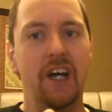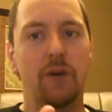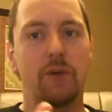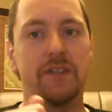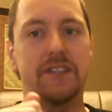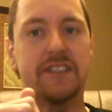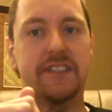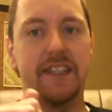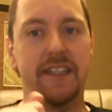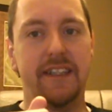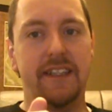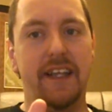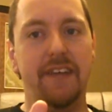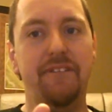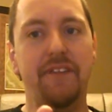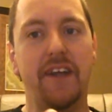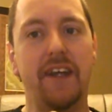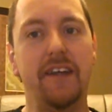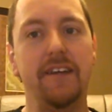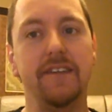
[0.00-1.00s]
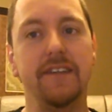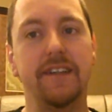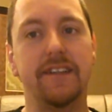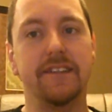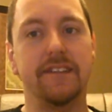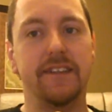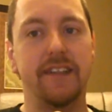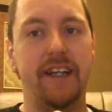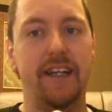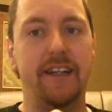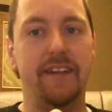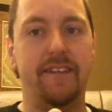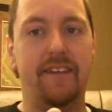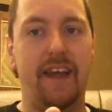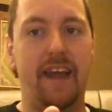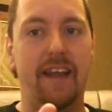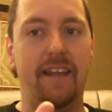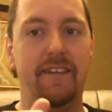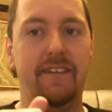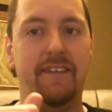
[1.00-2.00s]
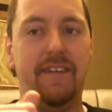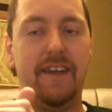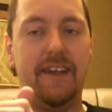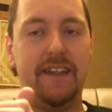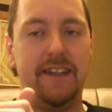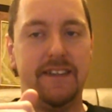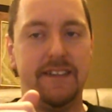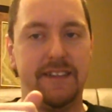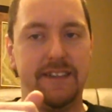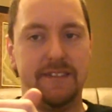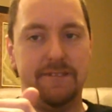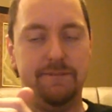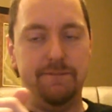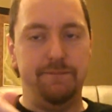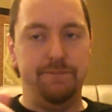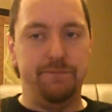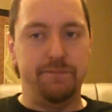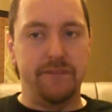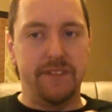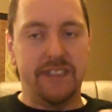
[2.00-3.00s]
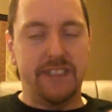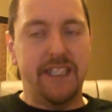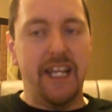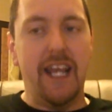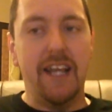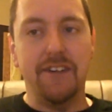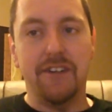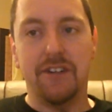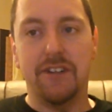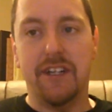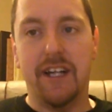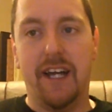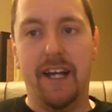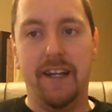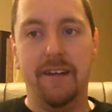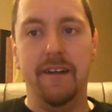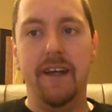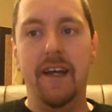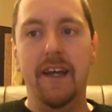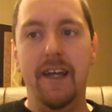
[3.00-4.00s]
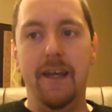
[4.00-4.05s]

were significantly delayed than the standard diet.